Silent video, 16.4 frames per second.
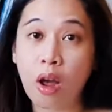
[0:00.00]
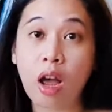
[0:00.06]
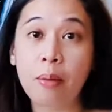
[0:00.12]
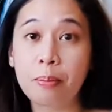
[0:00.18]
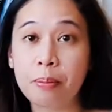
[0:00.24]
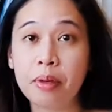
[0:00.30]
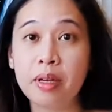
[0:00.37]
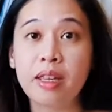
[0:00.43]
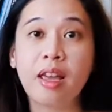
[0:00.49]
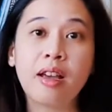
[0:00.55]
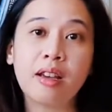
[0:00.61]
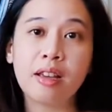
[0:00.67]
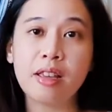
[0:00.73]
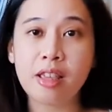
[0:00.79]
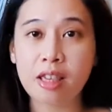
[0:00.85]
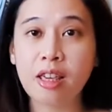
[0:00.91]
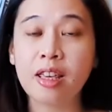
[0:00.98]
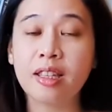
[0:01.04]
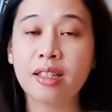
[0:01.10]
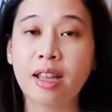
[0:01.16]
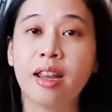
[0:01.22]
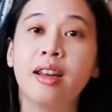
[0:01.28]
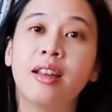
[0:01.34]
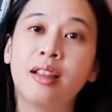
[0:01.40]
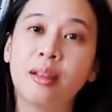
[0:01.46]
apa yang Encik
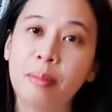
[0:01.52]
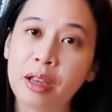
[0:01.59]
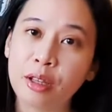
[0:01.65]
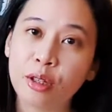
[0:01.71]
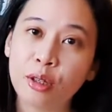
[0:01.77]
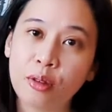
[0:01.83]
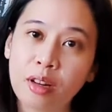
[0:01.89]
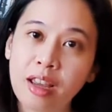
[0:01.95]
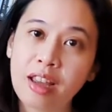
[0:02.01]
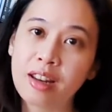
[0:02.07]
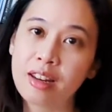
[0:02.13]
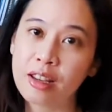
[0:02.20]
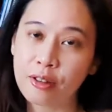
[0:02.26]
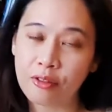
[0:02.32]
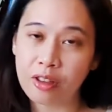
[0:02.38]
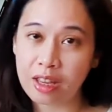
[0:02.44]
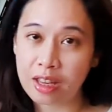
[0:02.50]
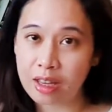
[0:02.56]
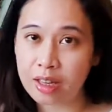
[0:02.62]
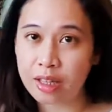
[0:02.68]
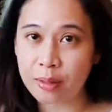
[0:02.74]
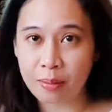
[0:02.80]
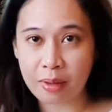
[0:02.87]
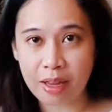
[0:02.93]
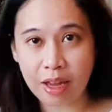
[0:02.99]
Zainal maksudkan if he
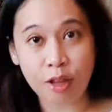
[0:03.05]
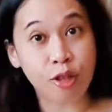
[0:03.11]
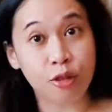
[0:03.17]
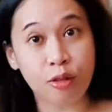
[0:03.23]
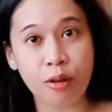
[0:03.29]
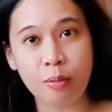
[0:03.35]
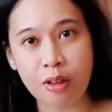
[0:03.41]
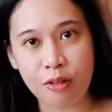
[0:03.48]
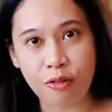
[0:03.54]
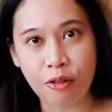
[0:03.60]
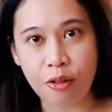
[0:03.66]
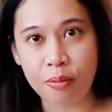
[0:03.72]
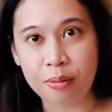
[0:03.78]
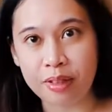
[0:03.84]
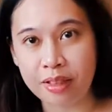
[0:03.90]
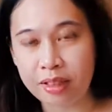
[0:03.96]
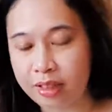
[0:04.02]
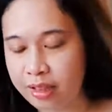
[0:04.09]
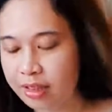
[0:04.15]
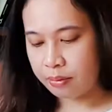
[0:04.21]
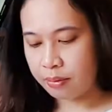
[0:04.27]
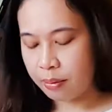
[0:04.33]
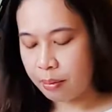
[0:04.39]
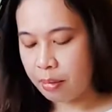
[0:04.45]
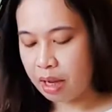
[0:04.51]
is being extremely formal.
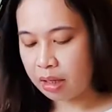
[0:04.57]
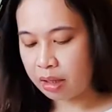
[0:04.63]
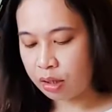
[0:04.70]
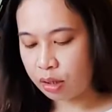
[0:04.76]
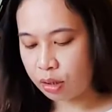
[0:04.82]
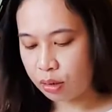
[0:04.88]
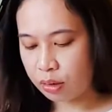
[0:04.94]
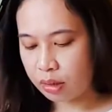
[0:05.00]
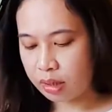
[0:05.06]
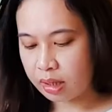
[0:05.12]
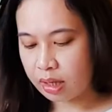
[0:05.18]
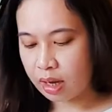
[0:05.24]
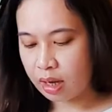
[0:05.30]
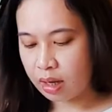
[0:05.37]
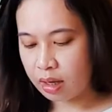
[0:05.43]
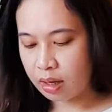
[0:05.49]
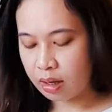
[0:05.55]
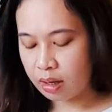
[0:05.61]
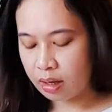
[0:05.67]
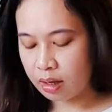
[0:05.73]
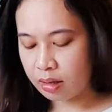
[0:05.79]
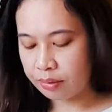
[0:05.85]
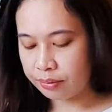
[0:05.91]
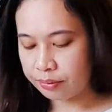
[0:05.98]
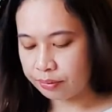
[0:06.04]
Maksud saya,
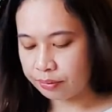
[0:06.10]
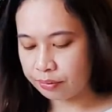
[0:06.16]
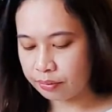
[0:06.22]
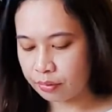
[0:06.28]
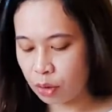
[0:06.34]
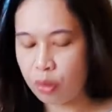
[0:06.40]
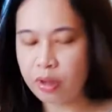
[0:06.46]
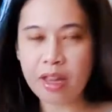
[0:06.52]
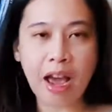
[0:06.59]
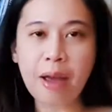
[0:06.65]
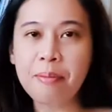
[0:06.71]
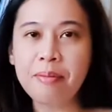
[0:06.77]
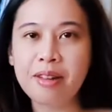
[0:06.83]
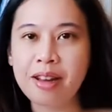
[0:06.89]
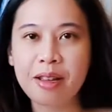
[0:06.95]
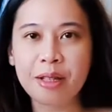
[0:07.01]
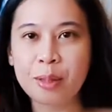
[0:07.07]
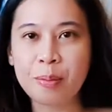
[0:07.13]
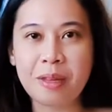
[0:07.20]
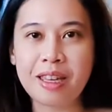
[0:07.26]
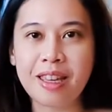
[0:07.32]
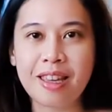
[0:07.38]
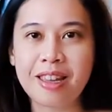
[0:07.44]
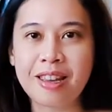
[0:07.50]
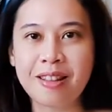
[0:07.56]
okay, I'm done
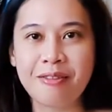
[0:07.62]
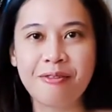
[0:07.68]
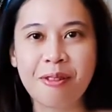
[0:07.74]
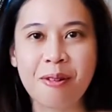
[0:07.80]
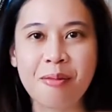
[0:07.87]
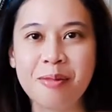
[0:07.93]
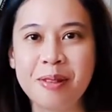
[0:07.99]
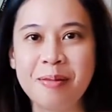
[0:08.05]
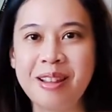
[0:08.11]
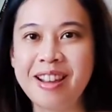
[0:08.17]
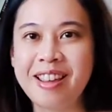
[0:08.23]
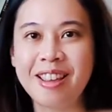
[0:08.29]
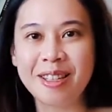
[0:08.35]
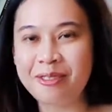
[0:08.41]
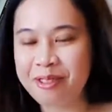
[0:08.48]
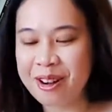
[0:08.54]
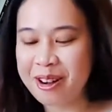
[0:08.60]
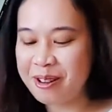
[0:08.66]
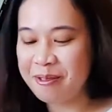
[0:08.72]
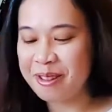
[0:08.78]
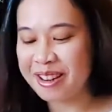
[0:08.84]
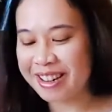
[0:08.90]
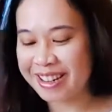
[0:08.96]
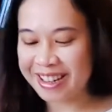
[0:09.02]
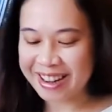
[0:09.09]
speaking in formal Malay, it's very
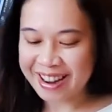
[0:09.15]
weird.